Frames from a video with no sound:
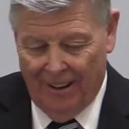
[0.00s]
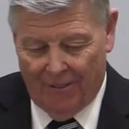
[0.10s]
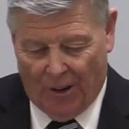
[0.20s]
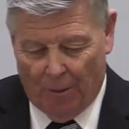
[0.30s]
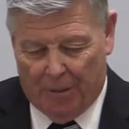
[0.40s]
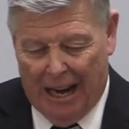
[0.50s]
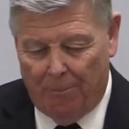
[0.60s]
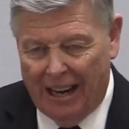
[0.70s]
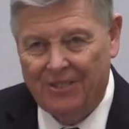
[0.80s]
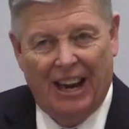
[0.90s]
For the
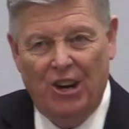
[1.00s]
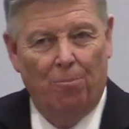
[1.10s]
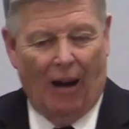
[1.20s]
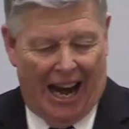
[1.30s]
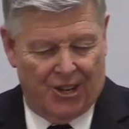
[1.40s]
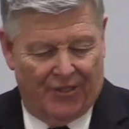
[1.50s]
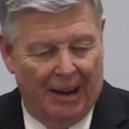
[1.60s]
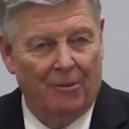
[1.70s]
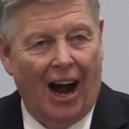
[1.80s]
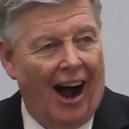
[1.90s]
people that said you
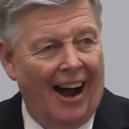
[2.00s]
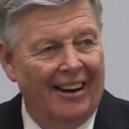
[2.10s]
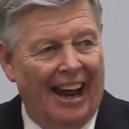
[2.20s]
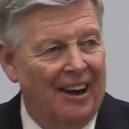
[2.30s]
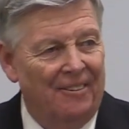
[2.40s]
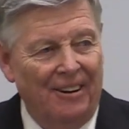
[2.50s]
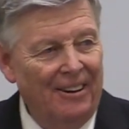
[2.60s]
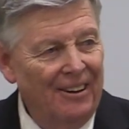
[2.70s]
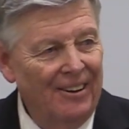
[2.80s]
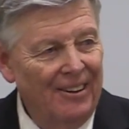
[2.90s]
blasphemed God and
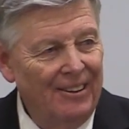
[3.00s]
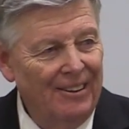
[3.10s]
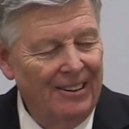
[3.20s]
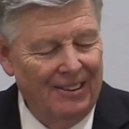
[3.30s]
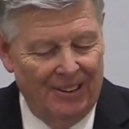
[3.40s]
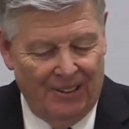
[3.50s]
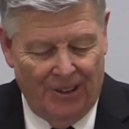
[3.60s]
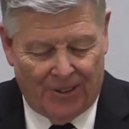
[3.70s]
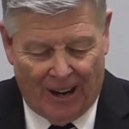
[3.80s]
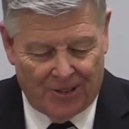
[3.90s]
you
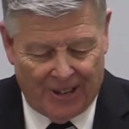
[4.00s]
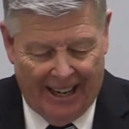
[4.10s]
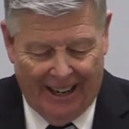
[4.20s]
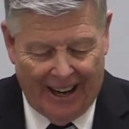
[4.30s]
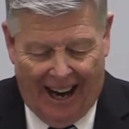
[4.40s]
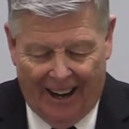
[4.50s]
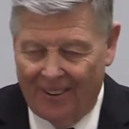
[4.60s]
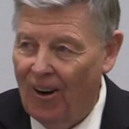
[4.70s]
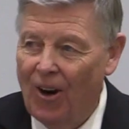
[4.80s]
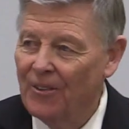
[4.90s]
trusted in God
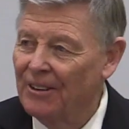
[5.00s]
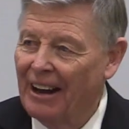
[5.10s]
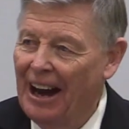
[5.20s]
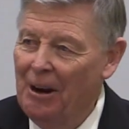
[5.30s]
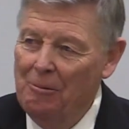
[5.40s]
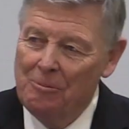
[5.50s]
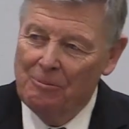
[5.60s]
all the time?